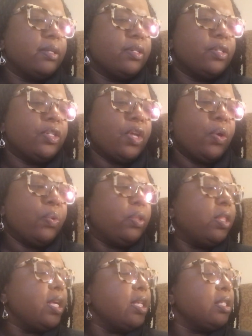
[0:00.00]
So
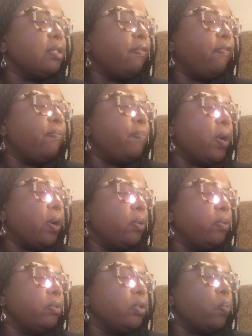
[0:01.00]
this
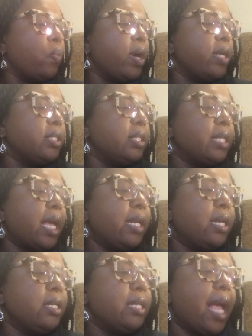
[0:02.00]
vote was intended